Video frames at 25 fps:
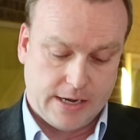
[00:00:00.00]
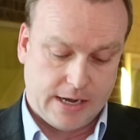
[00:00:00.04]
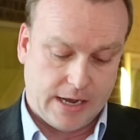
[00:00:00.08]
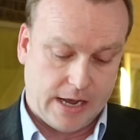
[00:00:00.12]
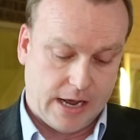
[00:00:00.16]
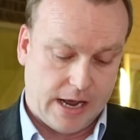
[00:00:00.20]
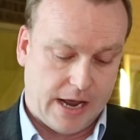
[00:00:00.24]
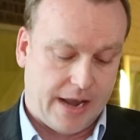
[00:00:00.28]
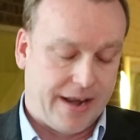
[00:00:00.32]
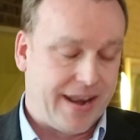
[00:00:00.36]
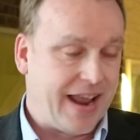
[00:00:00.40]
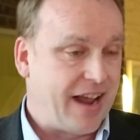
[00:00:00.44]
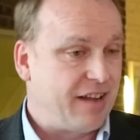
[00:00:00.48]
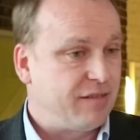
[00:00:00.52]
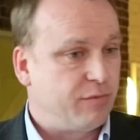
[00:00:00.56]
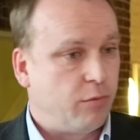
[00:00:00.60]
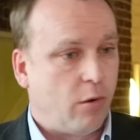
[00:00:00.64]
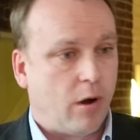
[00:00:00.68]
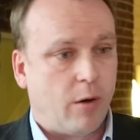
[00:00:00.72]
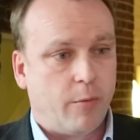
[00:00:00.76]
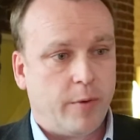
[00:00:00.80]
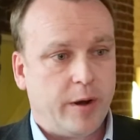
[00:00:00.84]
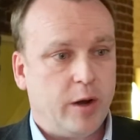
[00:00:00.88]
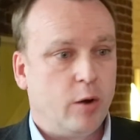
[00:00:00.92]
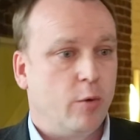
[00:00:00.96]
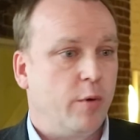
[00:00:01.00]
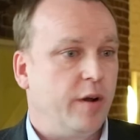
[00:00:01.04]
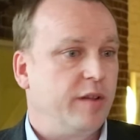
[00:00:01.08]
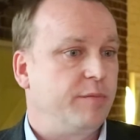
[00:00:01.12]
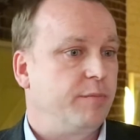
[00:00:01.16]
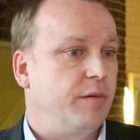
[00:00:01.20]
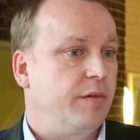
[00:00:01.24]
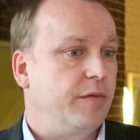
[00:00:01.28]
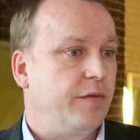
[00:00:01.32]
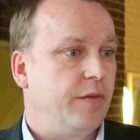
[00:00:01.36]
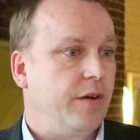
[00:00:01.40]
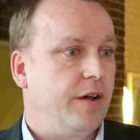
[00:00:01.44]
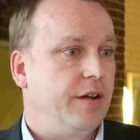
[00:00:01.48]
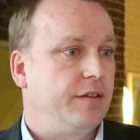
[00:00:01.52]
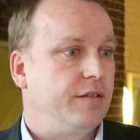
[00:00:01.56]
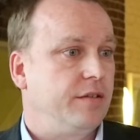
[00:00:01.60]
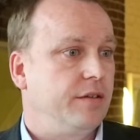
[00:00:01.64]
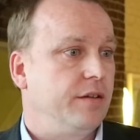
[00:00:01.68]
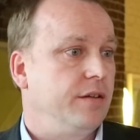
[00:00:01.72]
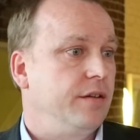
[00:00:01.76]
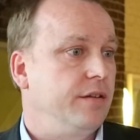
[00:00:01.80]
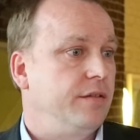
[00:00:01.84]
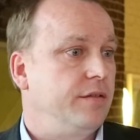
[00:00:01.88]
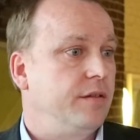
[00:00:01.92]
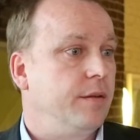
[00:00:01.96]
and that's why we always prefer
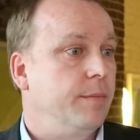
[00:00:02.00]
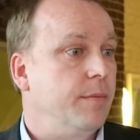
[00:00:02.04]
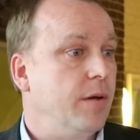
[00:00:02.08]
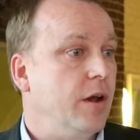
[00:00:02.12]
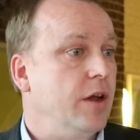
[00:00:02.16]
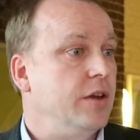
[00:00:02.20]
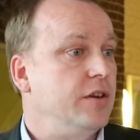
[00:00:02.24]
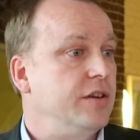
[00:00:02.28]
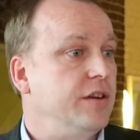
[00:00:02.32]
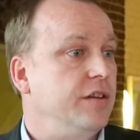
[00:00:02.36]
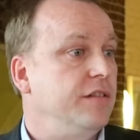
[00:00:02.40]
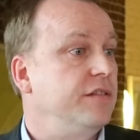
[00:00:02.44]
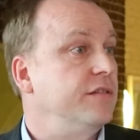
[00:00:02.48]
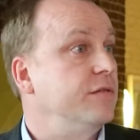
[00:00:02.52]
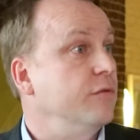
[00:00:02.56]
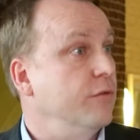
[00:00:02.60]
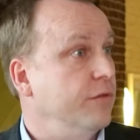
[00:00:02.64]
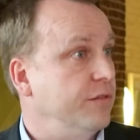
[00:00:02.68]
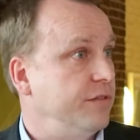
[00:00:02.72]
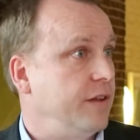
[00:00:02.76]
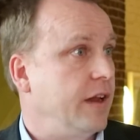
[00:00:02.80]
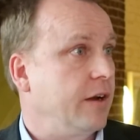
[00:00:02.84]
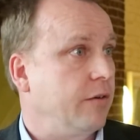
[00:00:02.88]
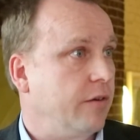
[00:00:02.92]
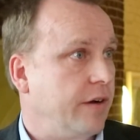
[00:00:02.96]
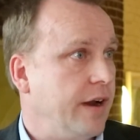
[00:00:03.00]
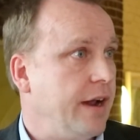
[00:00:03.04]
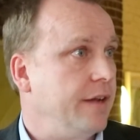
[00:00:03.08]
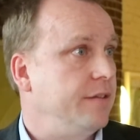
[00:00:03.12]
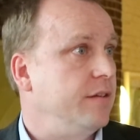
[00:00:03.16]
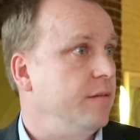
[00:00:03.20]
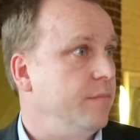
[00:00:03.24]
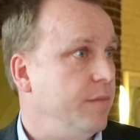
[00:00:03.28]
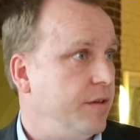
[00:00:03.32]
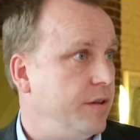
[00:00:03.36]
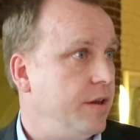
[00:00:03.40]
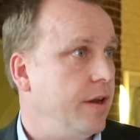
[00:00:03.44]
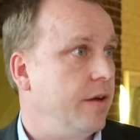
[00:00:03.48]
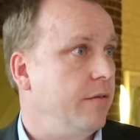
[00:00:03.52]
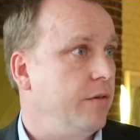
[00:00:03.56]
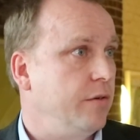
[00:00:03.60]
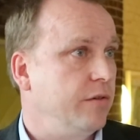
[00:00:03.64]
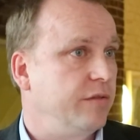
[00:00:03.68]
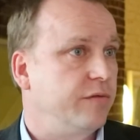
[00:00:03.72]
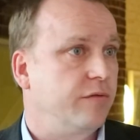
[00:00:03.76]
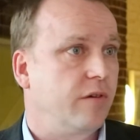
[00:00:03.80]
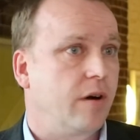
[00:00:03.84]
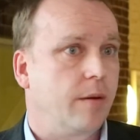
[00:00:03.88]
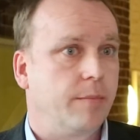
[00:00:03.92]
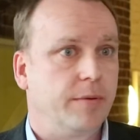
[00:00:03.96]
to purchase source segregated
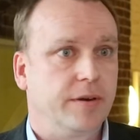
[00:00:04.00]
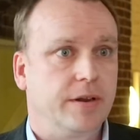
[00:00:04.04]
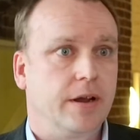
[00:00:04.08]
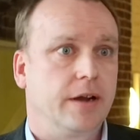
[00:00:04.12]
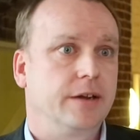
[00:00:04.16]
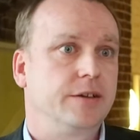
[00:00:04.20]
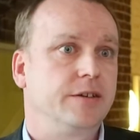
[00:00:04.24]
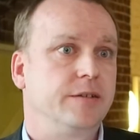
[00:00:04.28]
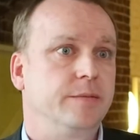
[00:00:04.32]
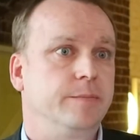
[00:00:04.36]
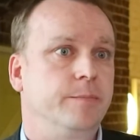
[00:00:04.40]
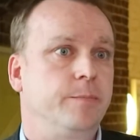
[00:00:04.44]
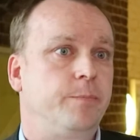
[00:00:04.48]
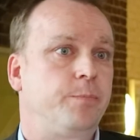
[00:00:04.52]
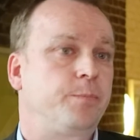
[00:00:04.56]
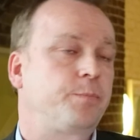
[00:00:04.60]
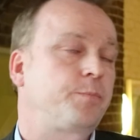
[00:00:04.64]
materials for our production.